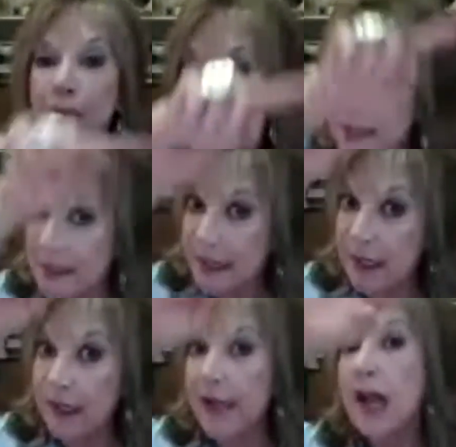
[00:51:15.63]

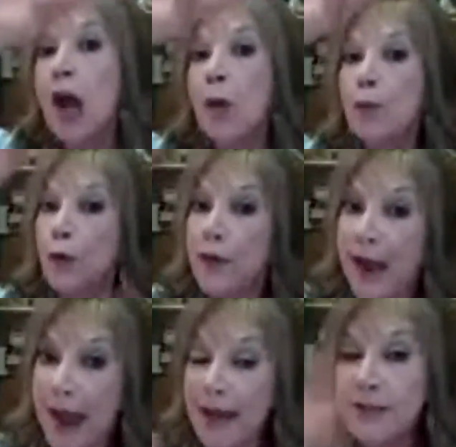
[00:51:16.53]
kinesthetically, move the
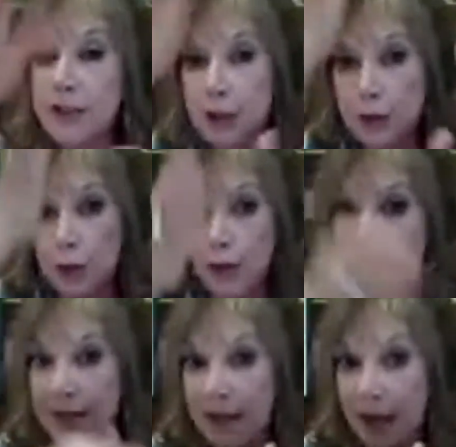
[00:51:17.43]
hands to the right
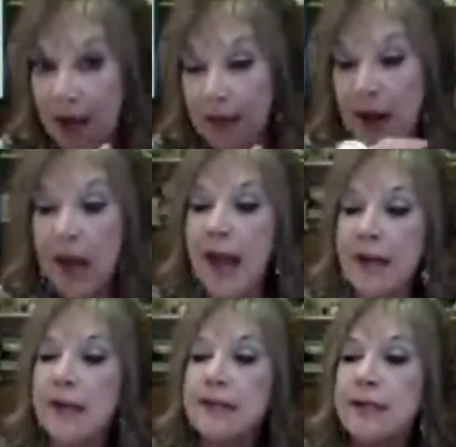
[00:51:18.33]
time. And I
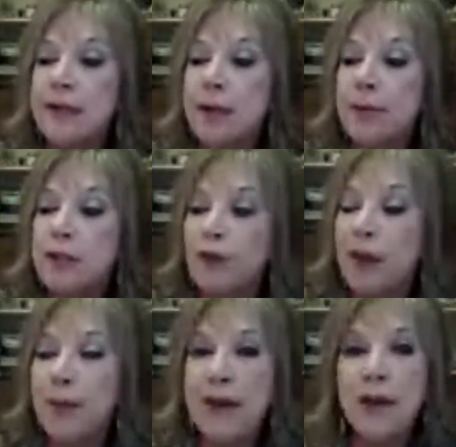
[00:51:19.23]
see the numbers
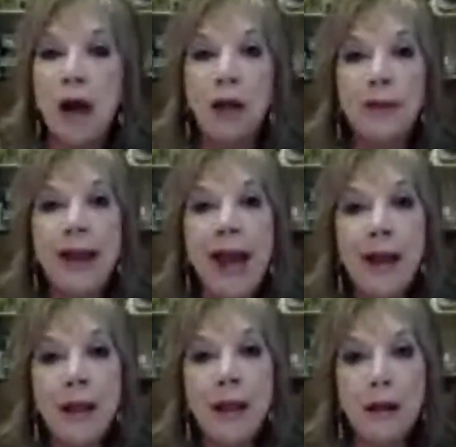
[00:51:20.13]
flipping on my
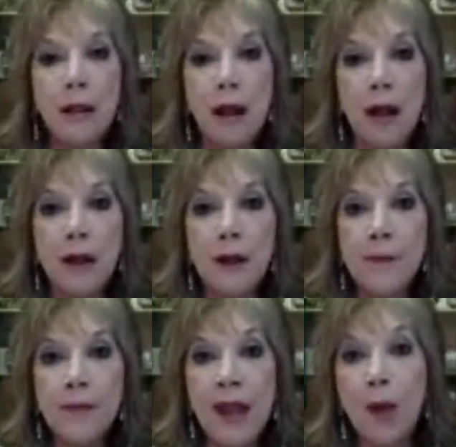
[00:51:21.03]
analog clock.
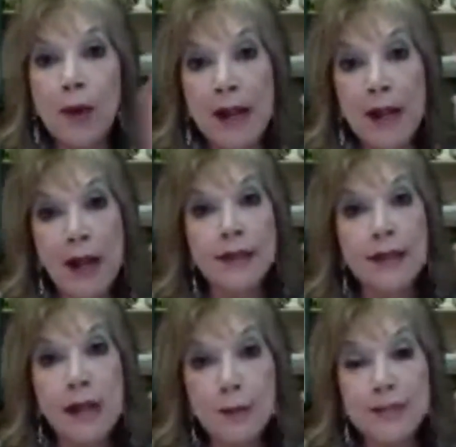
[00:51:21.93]
And when I
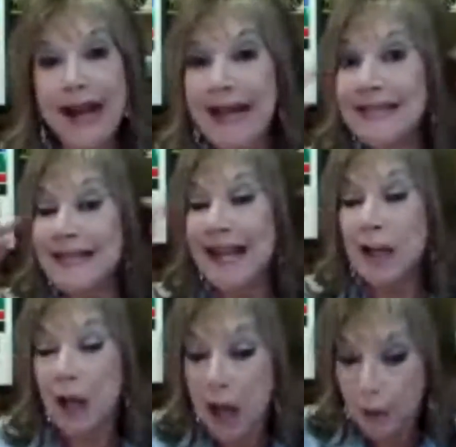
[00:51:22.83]
got the numbers, I
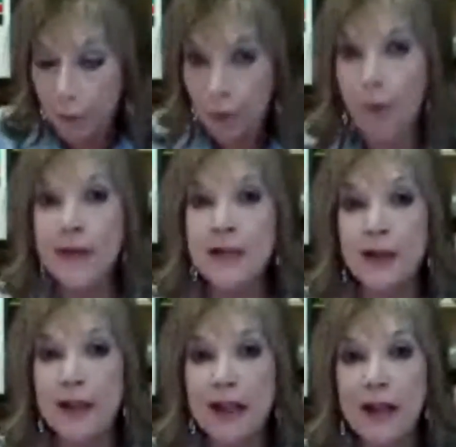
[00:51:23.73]
think
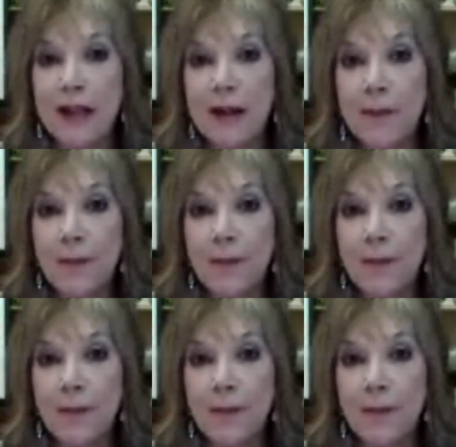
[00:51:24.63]
affirmatively.